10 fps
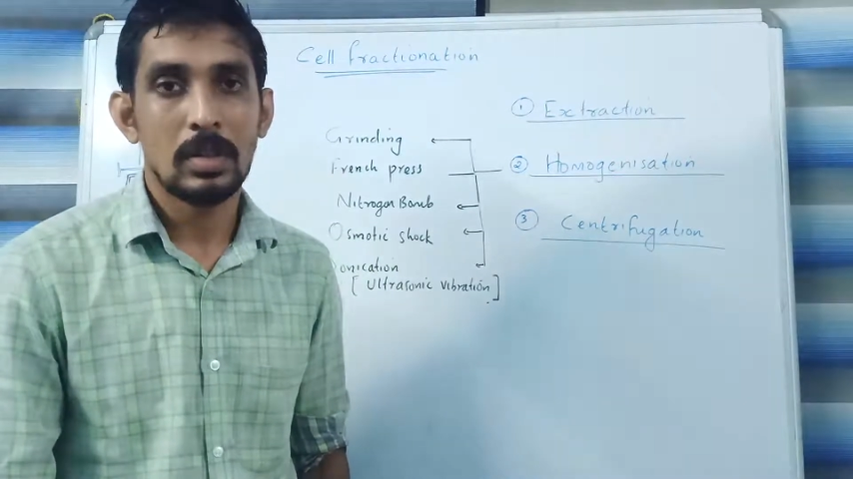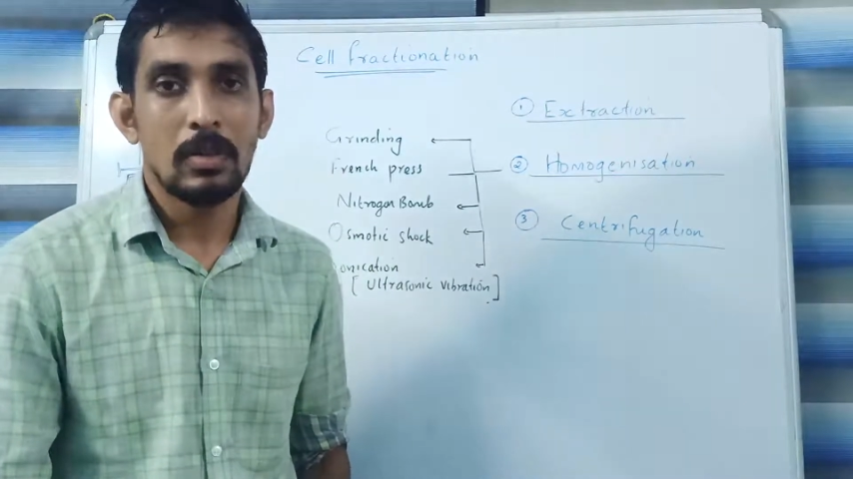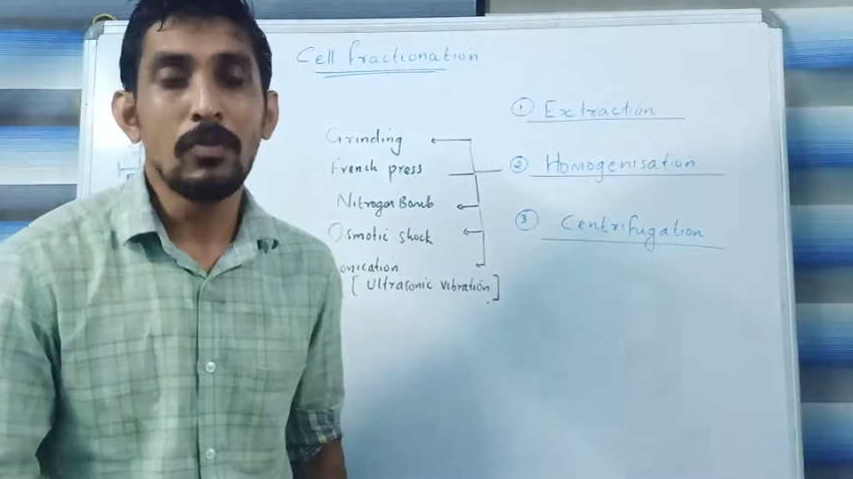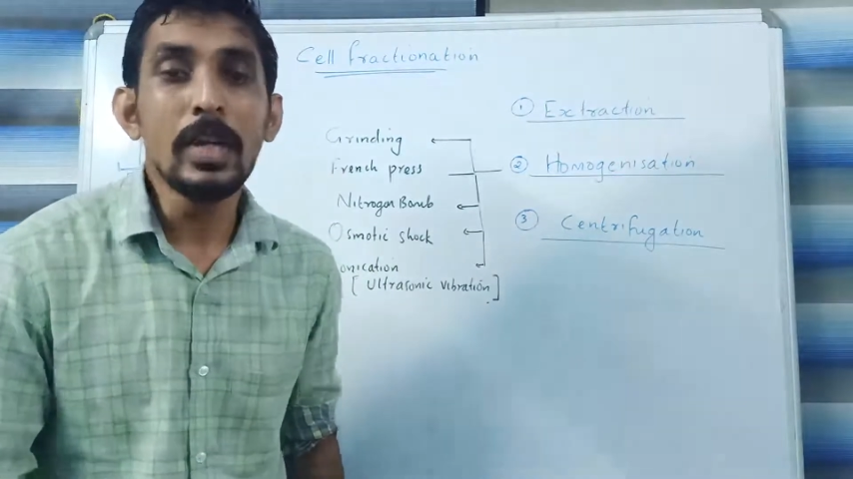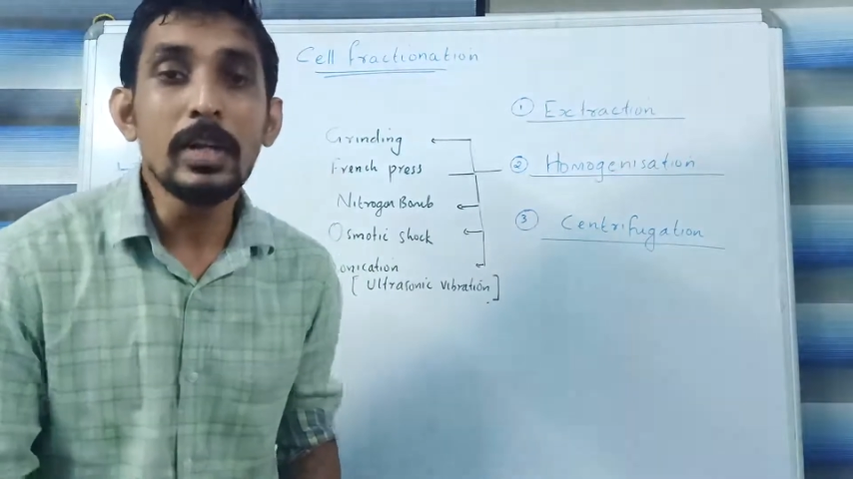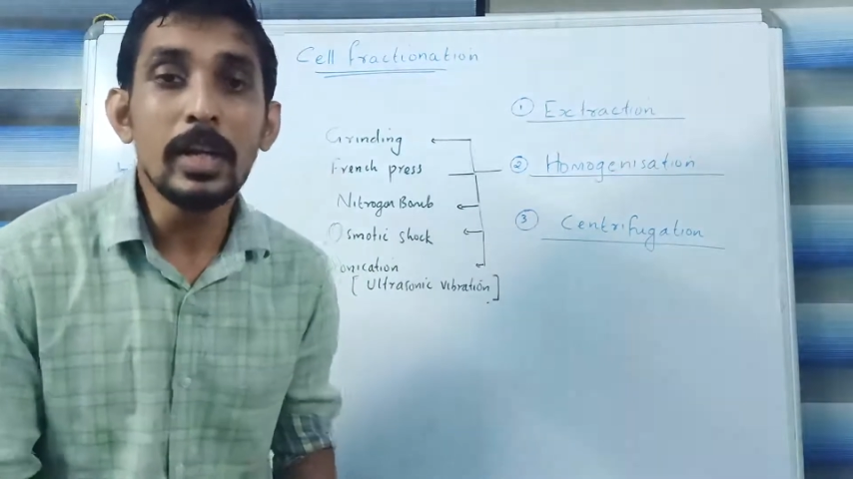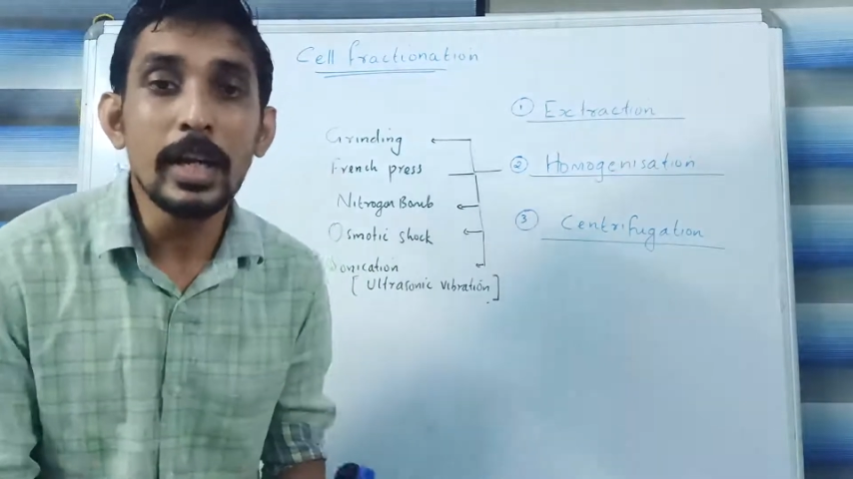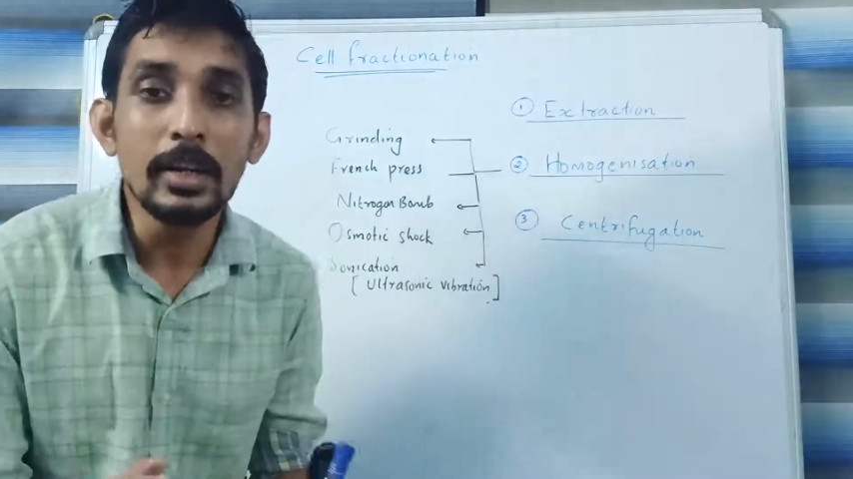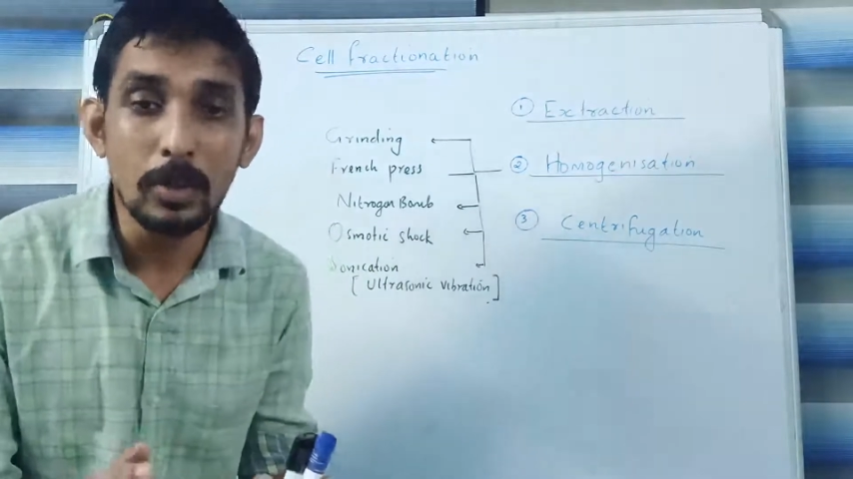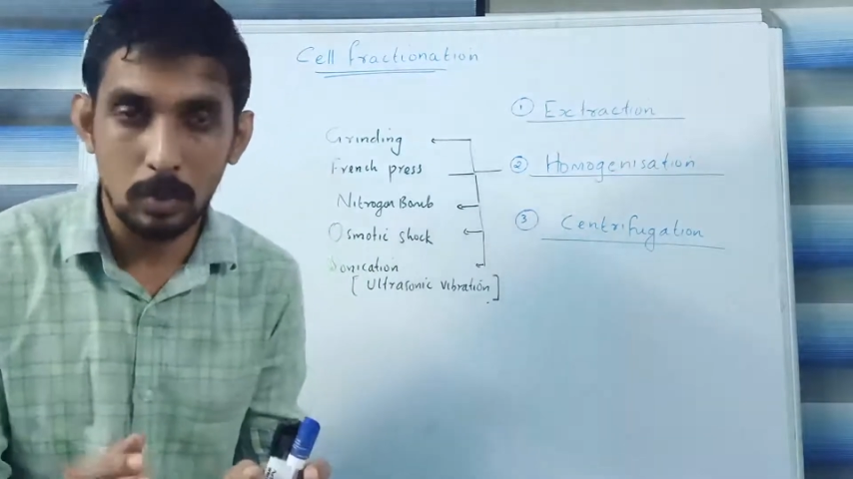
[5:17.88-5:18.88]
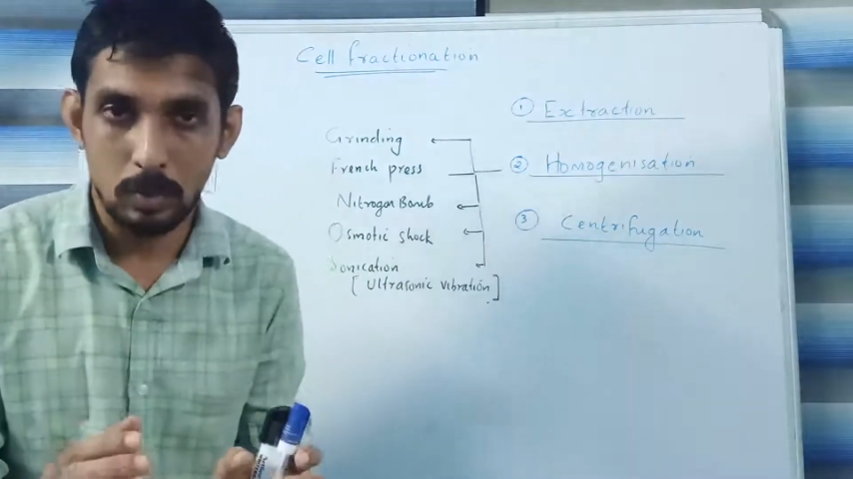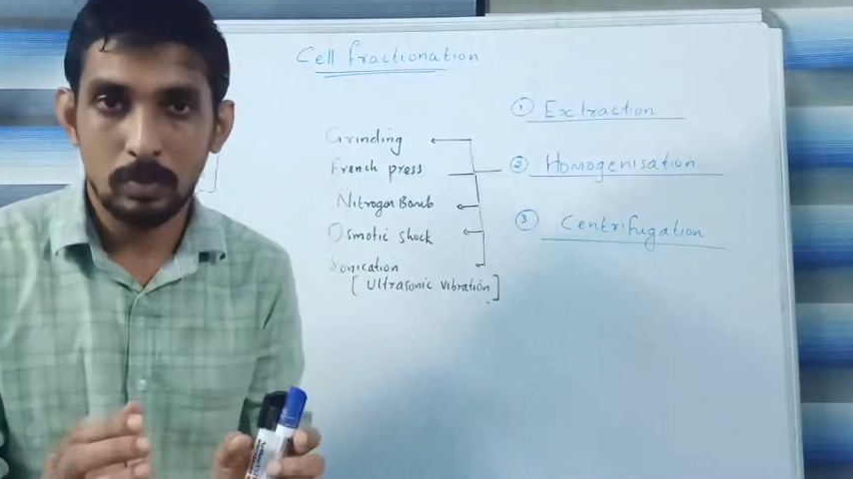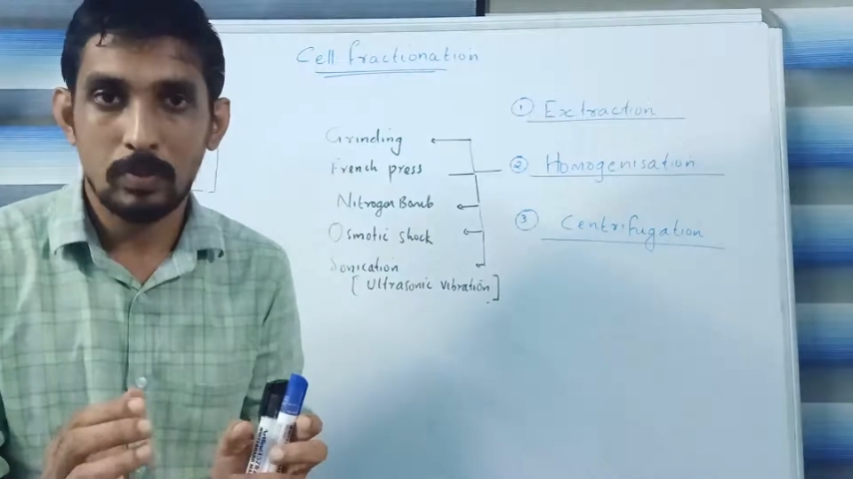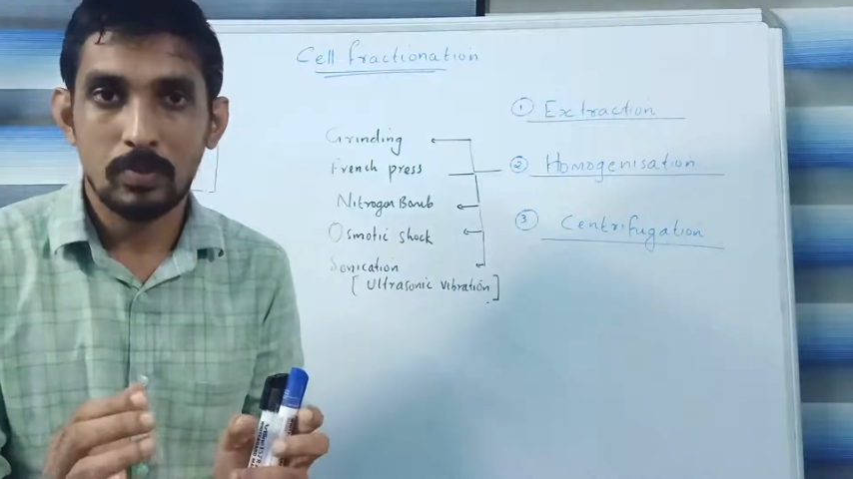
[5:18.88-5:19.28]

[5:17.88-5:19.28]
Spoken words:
We need to